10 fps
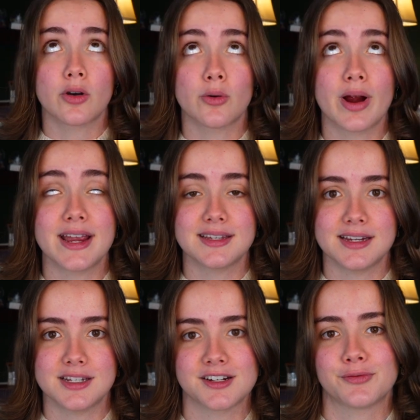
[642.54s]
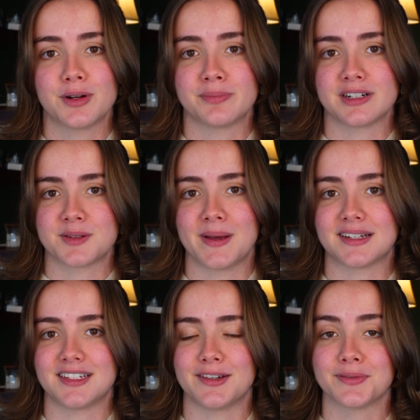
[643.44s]
crazy different
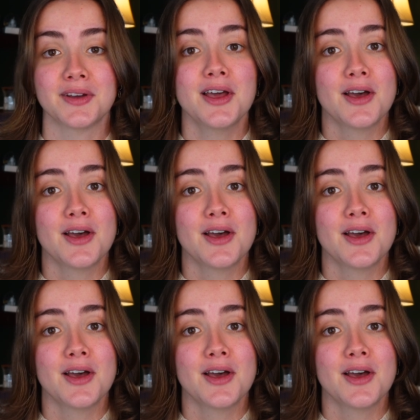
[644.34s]
perspective